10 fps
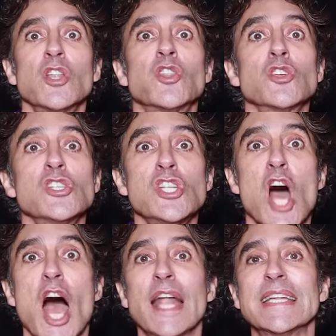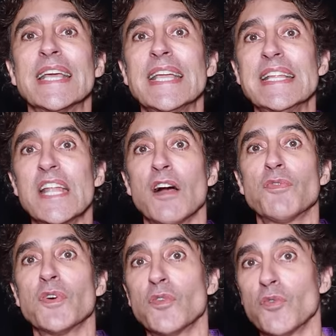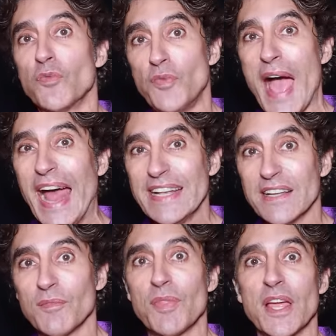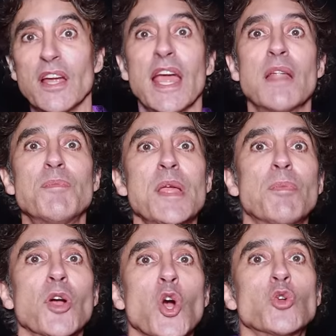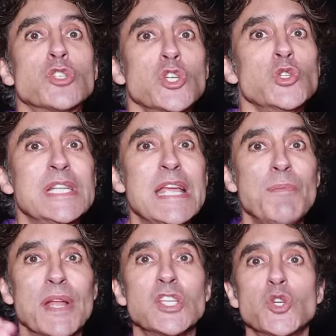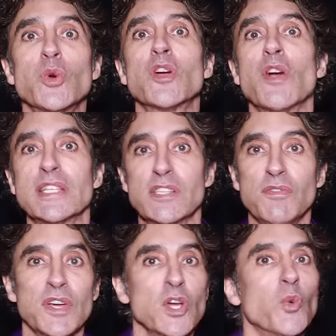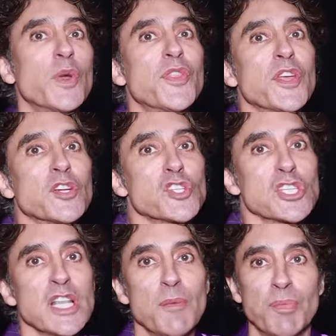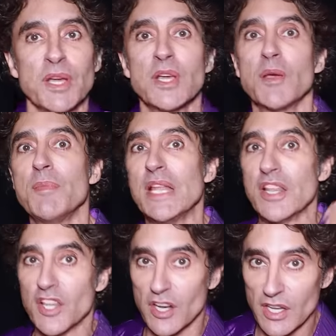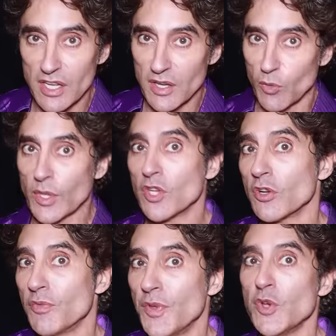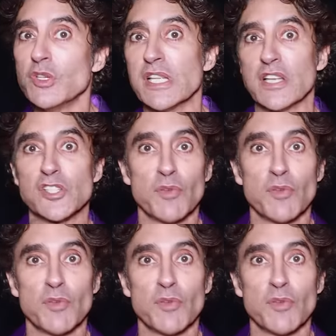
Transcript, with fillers: there's not enough fat there and people go too deep and too aggressive with their slip meaning they're what they're infusing so